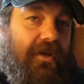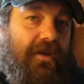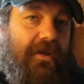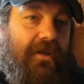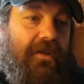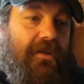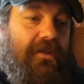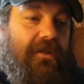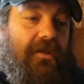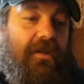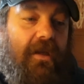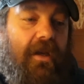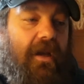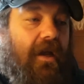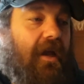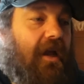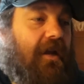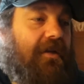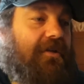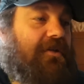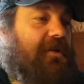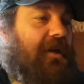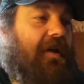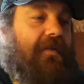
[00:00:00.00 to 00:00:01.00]
it is, and
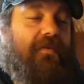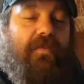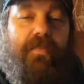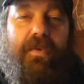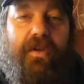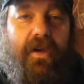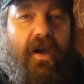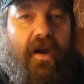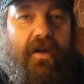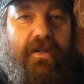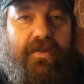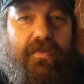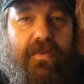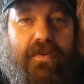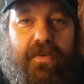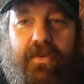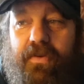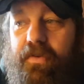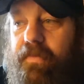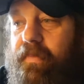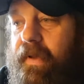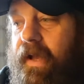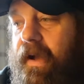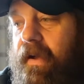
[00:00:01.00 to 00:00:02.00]
I just have to be honest with
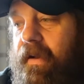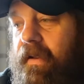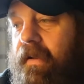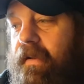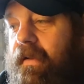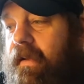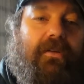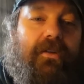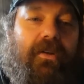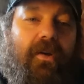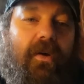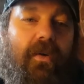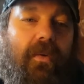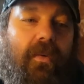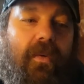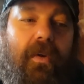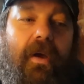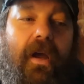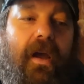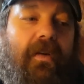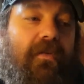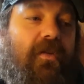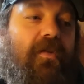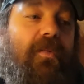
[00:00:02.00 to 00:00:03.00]
you about it. You know,
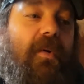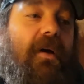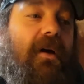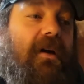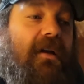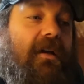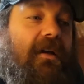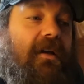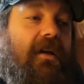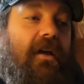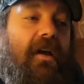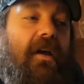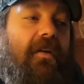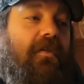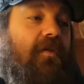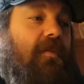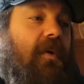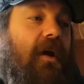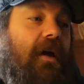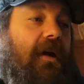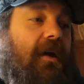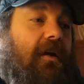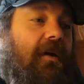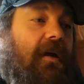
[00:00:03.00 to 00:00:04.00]
everybody
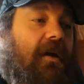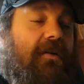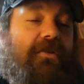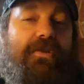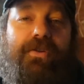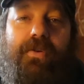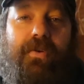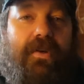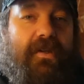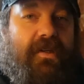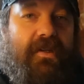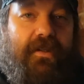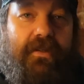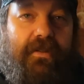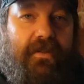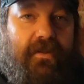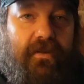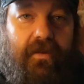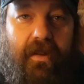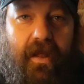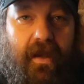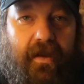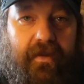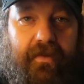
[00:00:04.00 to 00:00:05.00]
everybody has choices in
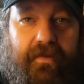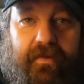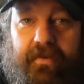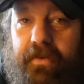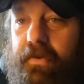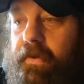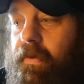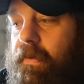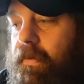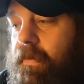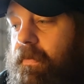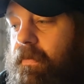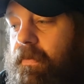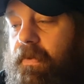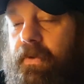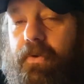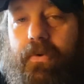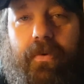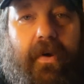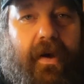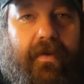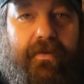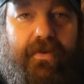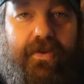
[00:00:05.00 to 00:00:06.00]
their life. You know,
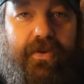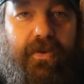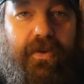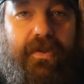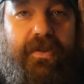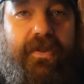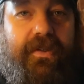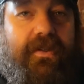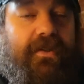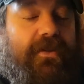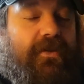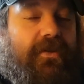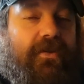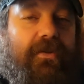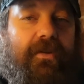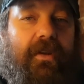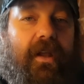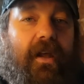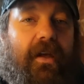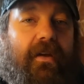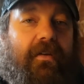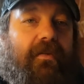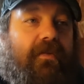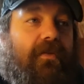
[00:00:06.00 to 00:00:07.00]
you have choices in your
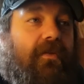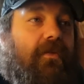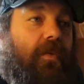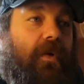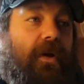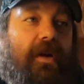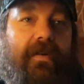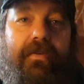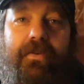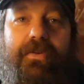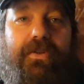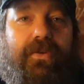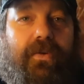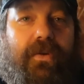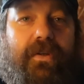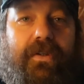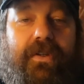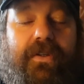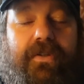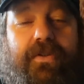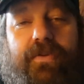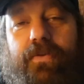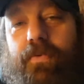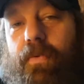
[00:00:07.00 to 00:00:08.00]
life, whatever
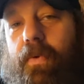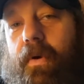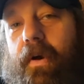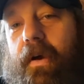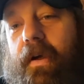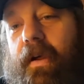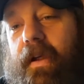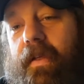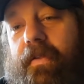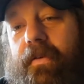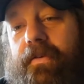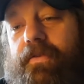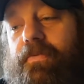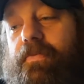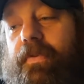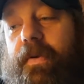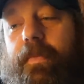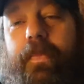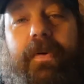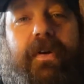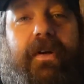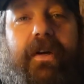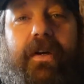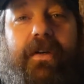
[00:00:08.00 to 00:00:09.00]
choices you want, and there's
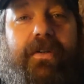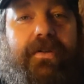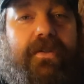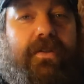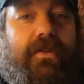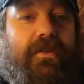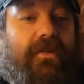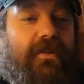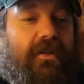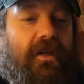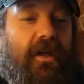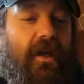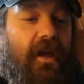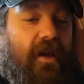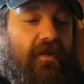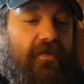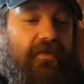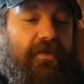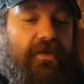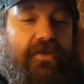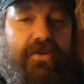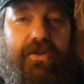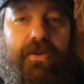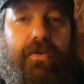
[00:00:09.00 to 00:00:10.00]
repercussions to
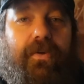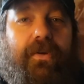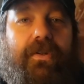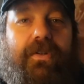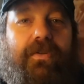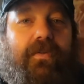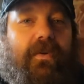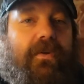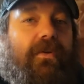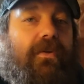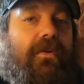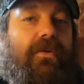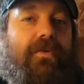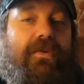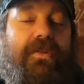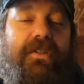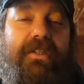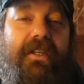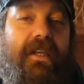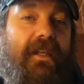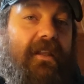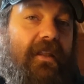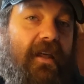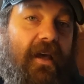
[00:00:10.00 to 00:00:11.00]
every choice. Whether you
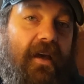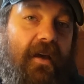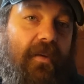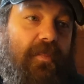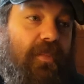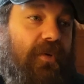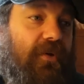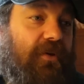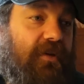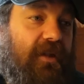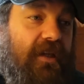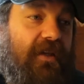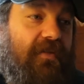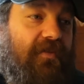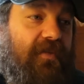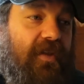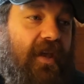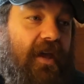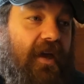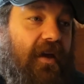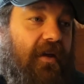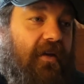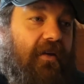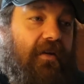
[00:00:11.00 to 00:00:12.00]
see that, believe
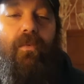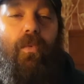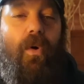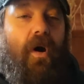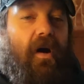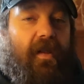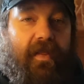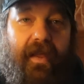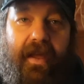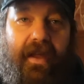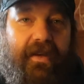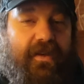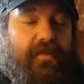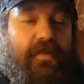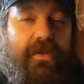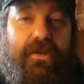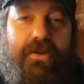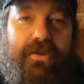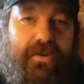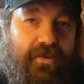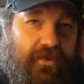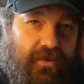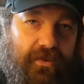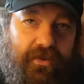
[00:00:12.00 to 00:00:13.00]
that, want that to
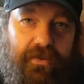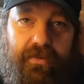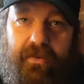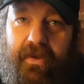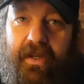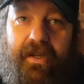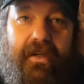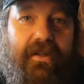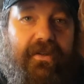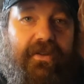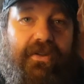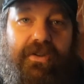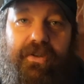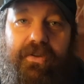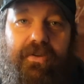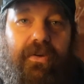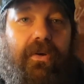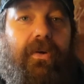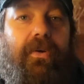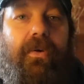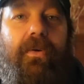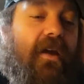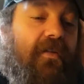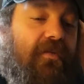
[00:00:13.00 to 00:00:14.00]
be true, it is
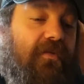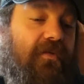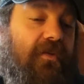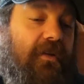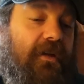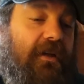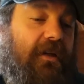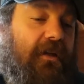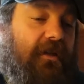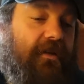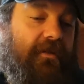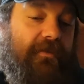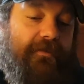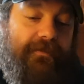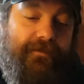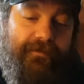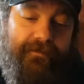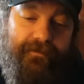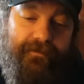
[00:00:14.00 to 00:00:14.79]
true. Every